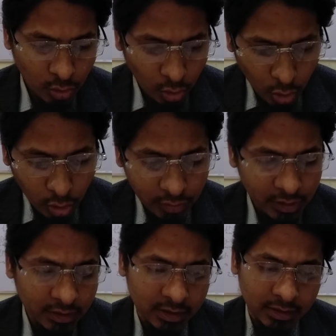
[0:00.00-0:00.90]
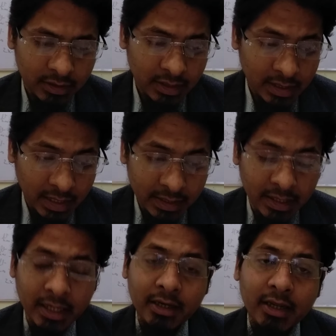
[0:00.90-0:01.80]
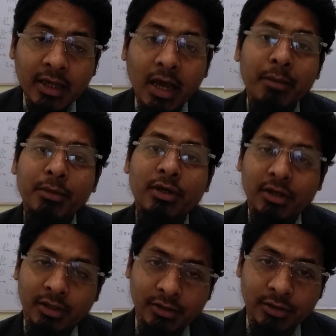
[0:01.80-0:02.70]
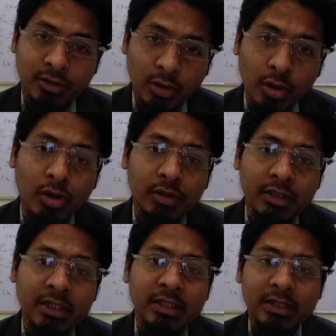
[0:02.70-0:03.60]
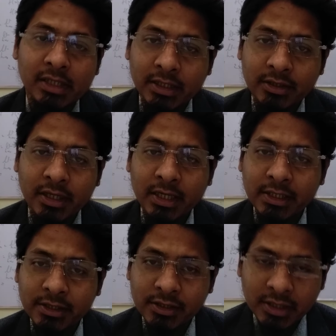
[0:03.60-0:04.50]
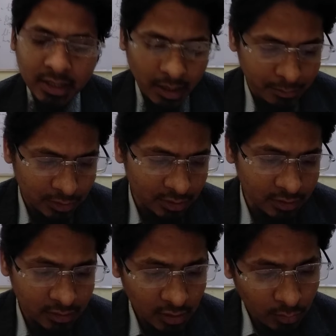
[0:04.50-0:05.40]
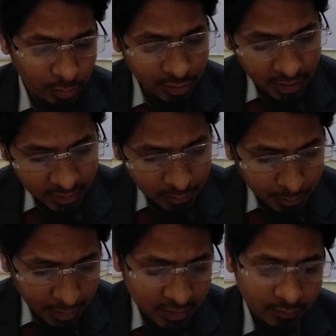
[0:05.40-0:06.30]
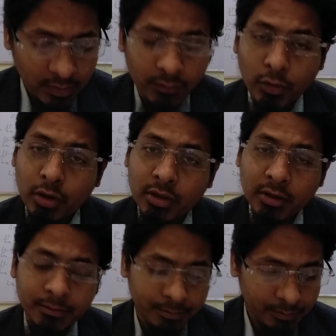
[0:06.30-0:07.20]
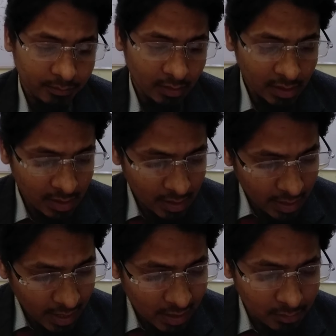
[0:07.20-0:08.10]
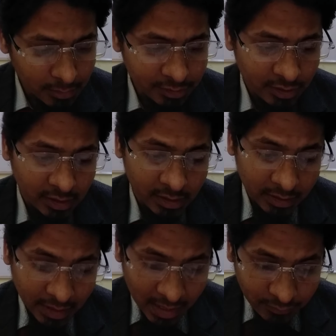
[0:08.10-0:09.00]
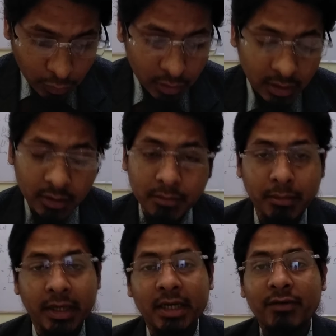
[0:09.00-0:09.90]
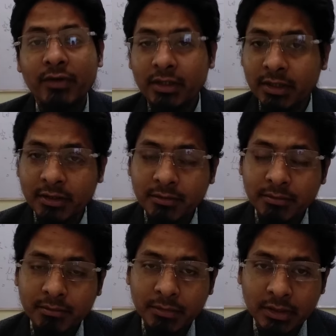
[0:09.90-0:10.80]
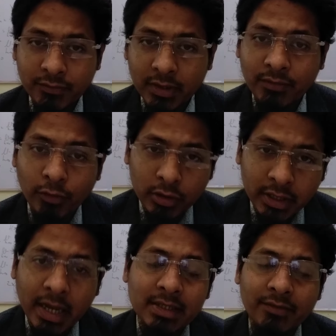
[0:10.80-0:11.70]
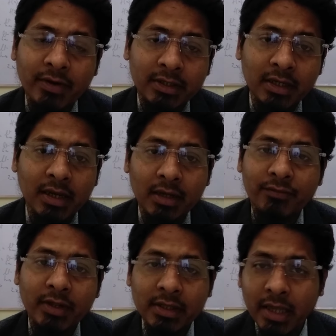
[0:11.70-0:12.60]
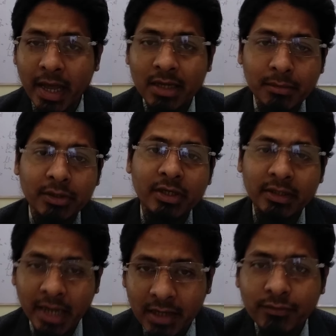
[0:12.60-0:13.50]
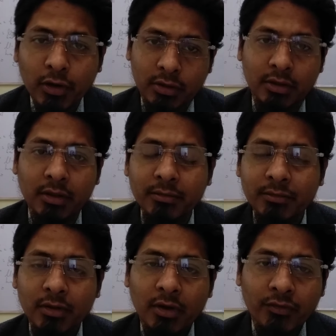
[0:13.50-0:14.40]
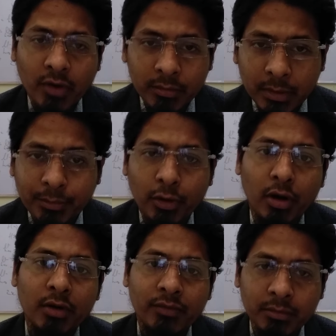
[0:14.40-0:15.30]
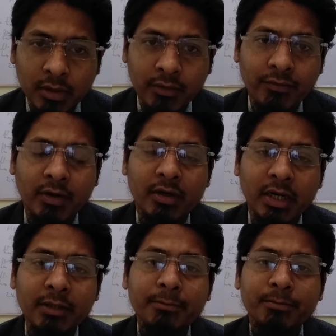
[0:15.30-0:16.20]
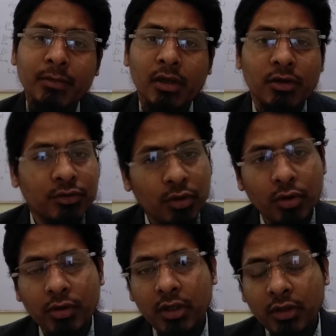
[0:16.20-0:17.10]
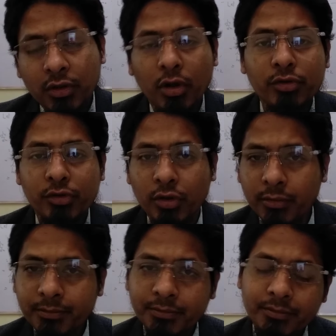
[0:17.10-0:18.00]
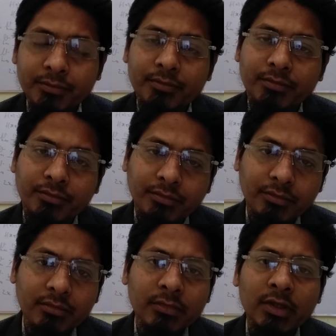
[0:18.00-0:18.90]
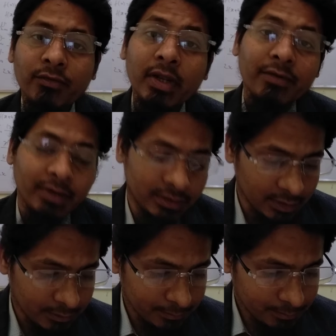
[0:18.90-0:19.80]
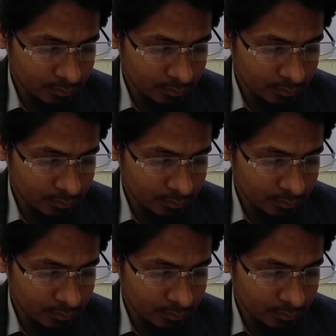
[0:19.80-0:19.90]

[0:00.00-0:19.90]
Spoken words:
All these contain chemicals. All these contains chemicals which gets mixed with the water. Animals drinking that water may get affected. Means when the water has affected, and when the animal drink that water from the pond, from the river, right? So they also will affect it.